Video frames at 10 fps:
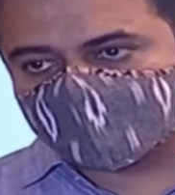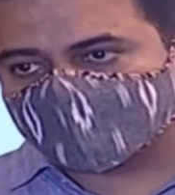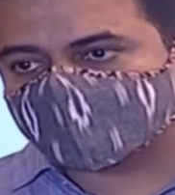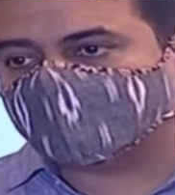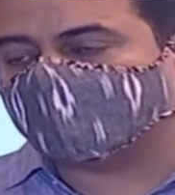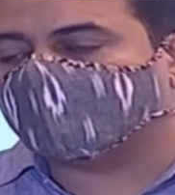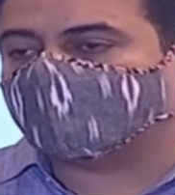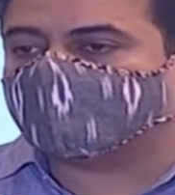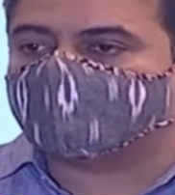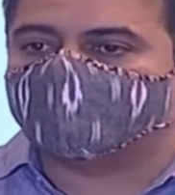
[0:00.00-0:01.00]
the
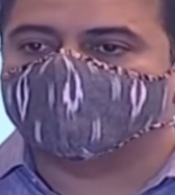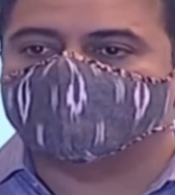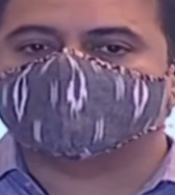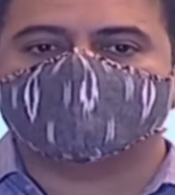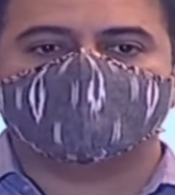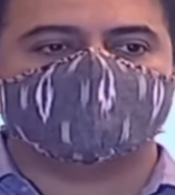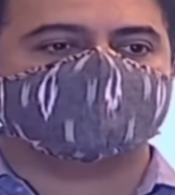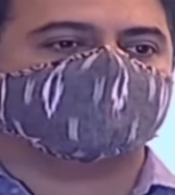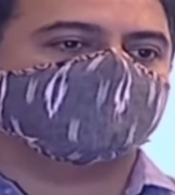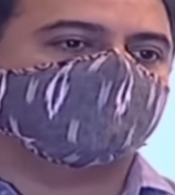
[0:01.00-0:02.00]
Telangana government's
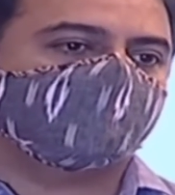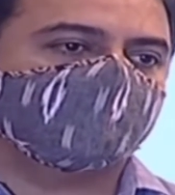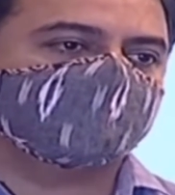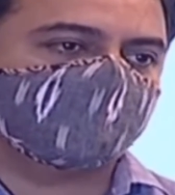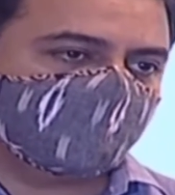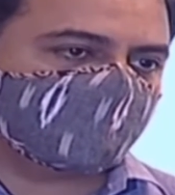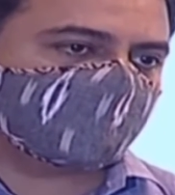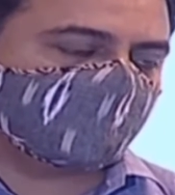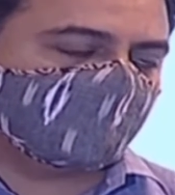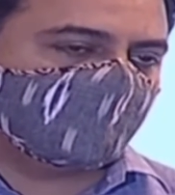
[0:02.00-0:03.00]
industrial policy is.